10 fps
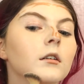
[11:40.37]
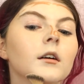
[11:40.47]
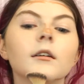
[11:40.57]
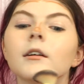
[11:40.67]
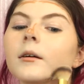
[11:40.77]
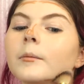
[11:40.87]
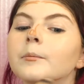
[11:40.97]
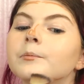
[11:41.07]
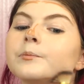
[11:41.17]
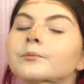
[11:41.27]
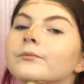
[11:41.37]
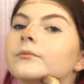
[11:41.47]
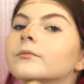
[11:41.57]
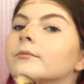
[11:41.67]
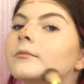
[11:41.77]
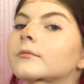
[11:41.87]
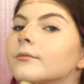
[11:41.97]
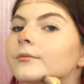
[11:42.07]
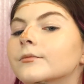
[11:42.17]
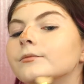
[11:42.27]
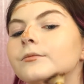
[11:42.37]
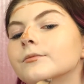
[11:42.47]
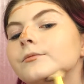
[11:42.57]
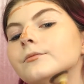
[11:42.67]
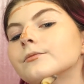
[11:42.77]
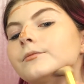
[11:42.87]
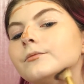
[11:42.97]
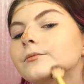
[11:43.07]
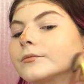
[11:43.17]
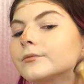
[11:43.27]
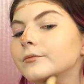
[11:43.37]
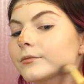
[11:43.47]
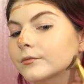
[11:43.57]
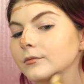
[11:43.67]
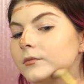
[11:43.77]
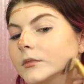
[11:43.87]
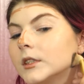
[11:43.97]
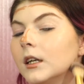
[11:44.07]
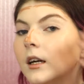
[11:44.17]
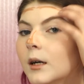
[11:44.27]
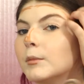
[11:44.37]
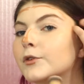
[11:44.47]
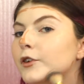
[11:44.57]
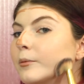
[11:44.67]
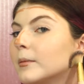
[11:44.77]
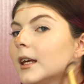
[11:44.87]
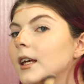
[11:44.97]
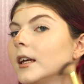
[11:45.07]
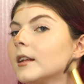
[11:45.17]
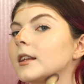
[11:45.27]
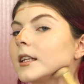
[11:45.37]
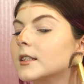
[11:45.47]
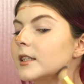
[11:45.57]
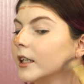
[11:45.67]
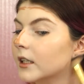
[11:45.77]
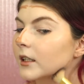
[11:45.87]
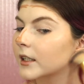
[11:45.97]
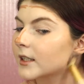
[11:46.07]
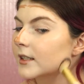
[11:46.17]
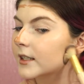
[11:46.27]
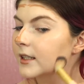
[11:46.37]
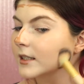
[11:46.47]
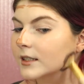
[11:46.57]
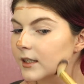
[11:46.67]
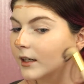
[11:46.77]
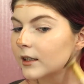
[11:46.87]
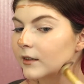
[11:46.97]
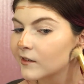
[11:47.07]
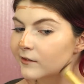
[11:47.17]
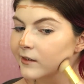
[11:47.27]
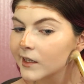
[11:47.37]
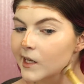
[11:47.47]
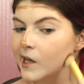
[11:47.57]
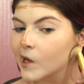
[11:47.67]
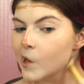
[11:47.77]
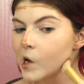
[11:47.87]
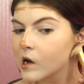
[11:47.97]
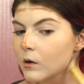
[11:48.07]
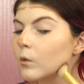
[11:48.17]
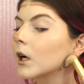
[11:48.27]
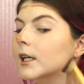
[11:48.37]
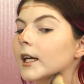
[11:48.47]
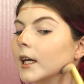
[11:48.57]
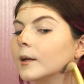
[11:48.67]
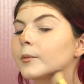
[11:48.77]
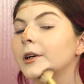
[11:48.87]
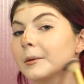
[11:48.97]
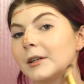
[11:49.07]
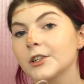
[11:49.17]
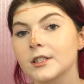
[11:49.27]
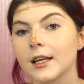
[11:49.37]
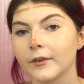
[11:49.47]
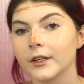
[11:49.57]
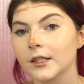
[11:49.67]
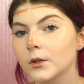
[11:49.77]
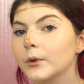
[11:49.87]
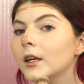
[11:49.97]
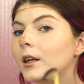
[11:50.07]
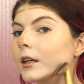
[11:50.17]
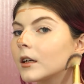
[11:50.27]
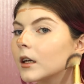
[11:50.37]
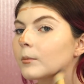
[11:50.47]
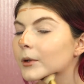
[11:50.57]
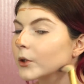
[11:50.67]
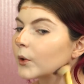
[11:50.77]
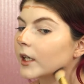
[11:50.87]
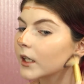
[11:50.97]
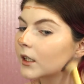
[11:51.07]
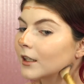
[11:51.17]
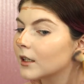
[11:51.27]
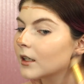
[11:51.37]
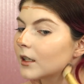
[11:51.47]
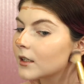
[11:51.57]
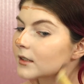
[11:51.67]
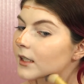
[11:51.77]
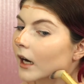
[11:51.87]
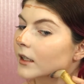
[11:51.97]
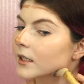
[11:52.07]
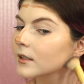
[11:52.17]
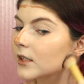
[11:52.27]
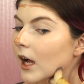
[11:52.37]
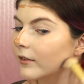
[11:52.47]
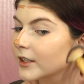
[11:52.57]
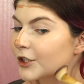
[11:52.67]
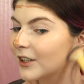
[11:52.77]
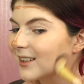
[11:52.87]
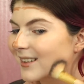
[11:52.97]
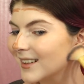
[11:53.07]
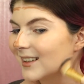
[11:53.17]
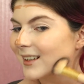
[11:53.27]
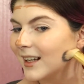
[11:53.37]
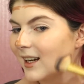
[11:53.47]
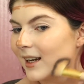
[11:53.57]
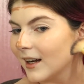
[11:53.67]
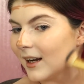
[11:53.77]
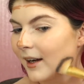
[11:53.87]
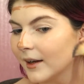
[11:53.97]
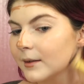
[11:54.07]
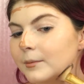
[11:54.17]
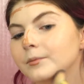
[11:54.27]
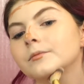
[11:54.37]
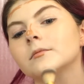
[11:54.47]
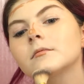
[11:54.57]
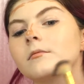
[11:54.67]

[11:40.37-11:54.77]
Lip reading: But for me, this year consists of working pretty much 7 days a week between Sally's and Salvage. Then